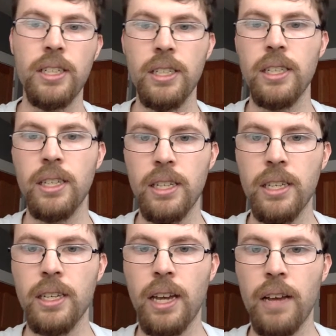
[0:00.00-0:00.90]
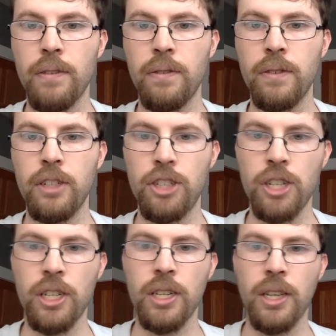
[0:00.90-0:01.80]
D, E, F,
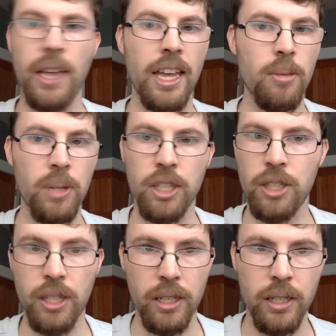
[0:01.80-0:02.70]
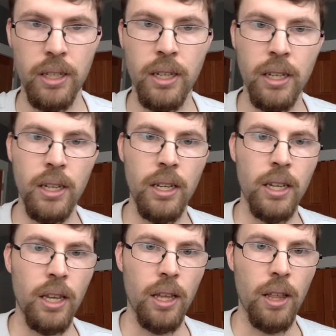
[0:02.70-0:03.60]
G, A, B, C.
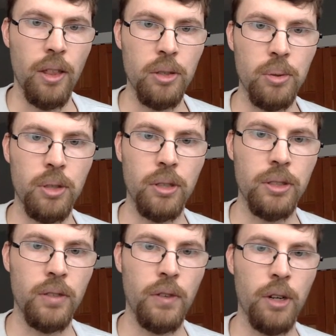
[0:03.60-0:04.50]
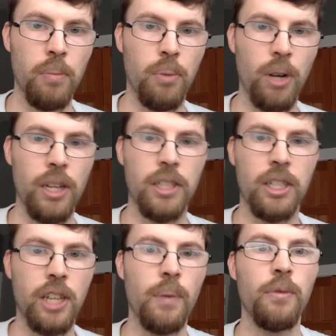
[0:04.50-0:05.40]
This results in a very bright,
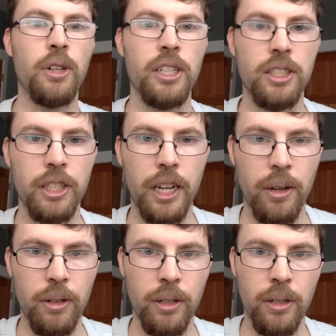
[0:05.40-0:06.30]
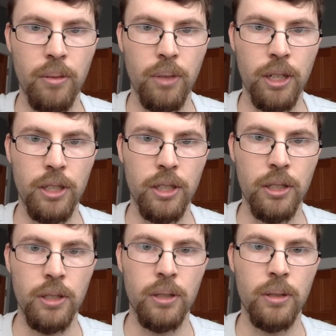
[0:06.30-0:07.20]
comforting sound, which
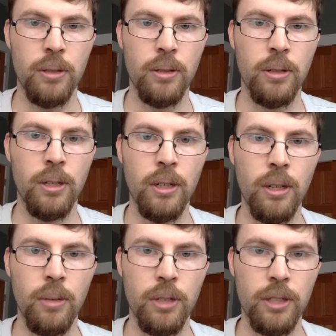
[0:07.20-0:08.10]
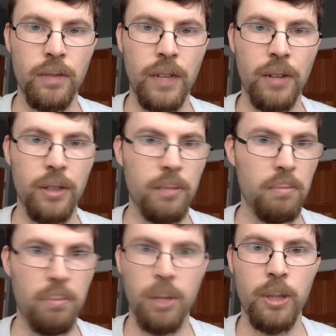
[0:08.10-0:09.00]
is found in
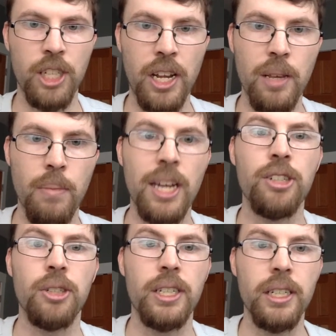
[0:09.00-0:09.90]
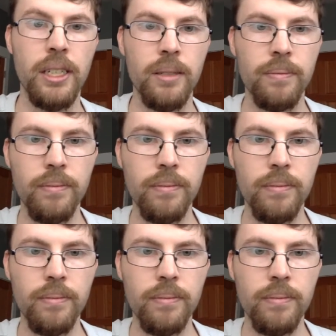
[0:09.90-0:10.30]
pretty much any major key.